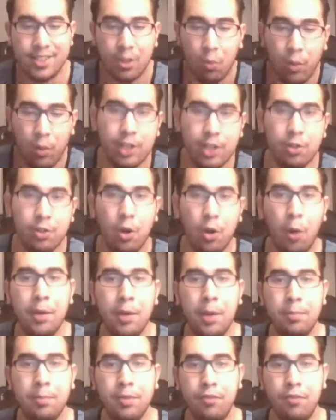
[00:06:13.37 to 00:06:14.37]
when you open
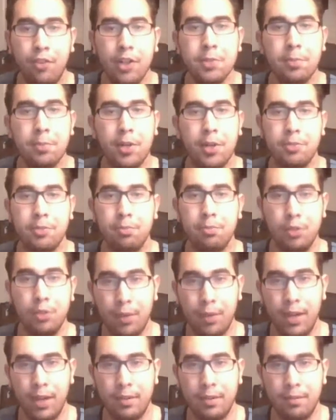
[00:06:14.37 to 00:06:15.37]
up the first-person blueprint.